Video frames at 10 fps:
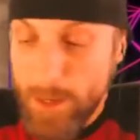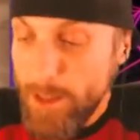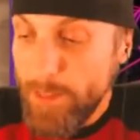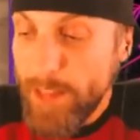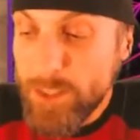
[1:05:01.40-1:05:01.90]

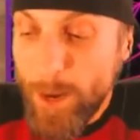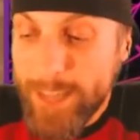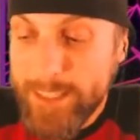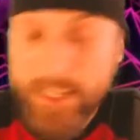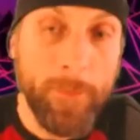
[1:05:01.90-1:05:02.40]
That's why
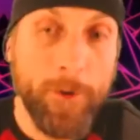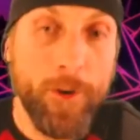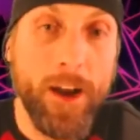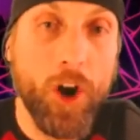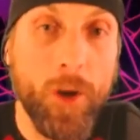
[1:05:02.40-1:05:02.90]

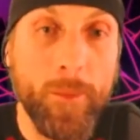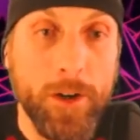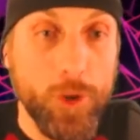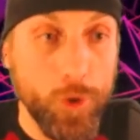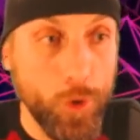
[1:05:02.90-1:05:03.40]
samurai
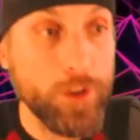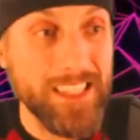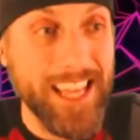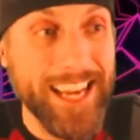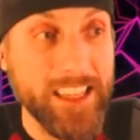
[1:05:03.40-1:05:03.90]
armor looks
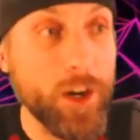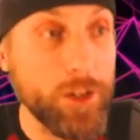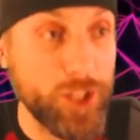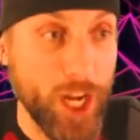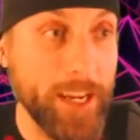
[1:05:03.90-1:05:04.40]
like they're
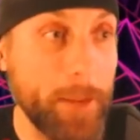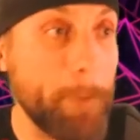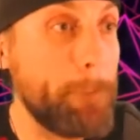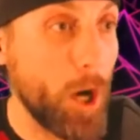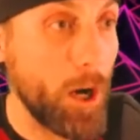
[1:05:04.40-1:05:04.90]

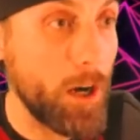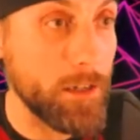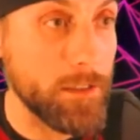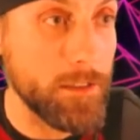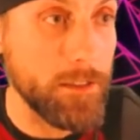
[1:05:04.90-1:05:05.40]
giant
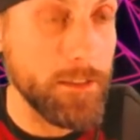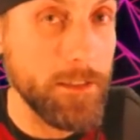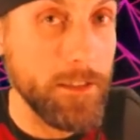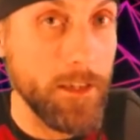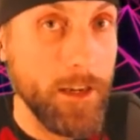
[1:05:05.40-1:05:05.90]
bugs.
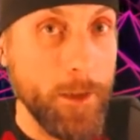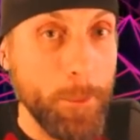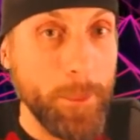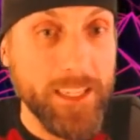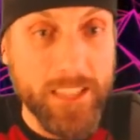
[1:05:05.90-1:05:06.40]

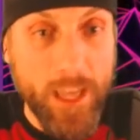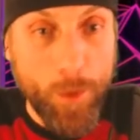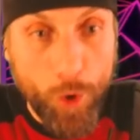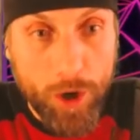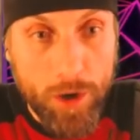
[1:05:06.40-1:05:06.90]
Because they
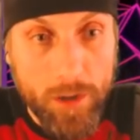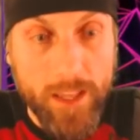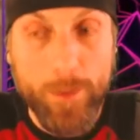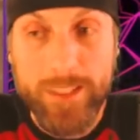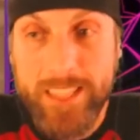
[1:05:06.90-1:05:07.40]
were. They
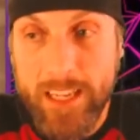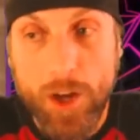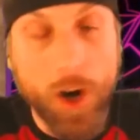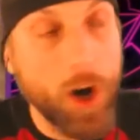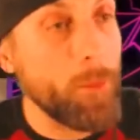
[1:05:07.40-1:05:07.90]
would take the
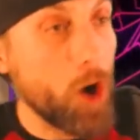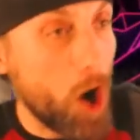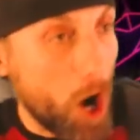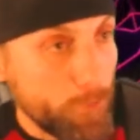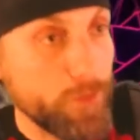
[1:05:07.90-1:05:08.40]
armor
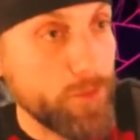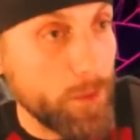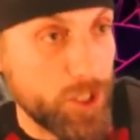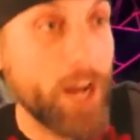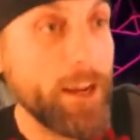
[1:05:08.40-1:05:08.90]
off of the
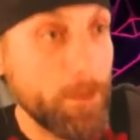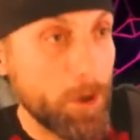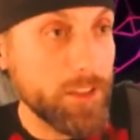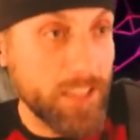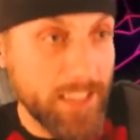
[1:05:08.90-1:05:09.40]
giant
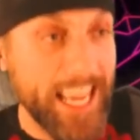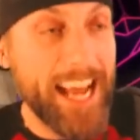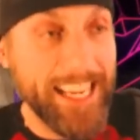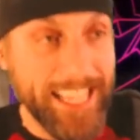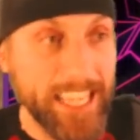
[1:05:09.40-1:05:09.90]
bug that they
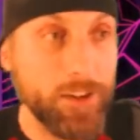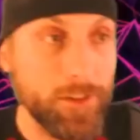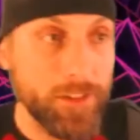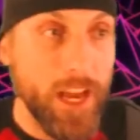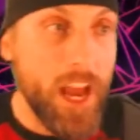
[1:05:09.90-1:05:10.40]
had
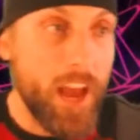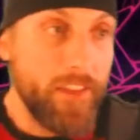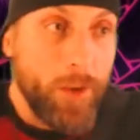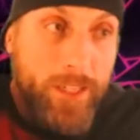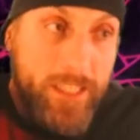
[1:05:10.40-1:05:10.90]
killed, and
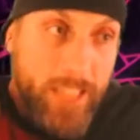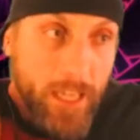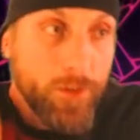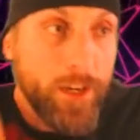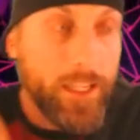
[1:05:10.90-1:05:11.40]
they would
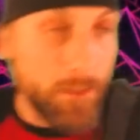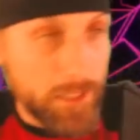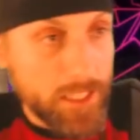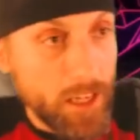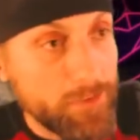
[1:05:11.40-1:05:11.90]
decorate
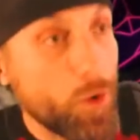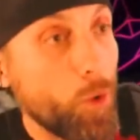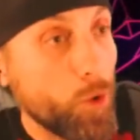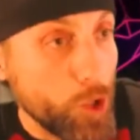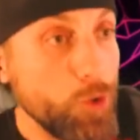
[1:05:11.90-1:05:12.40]
themselves
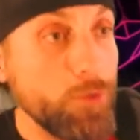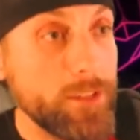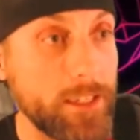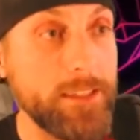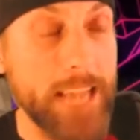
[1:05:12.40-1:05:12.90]
or use
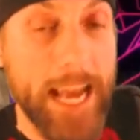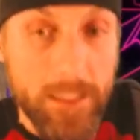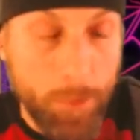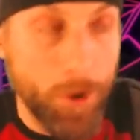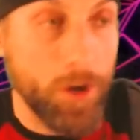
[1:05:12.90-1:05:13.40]
it as a
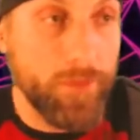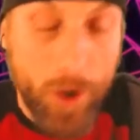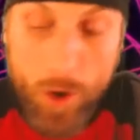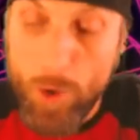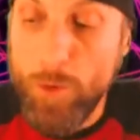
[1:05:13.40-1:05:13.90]
part of
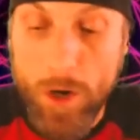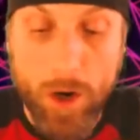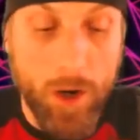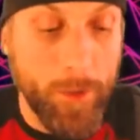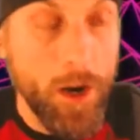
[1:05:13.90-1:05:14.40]
their own
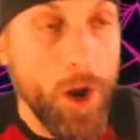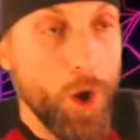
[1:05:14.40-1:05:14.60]
armor.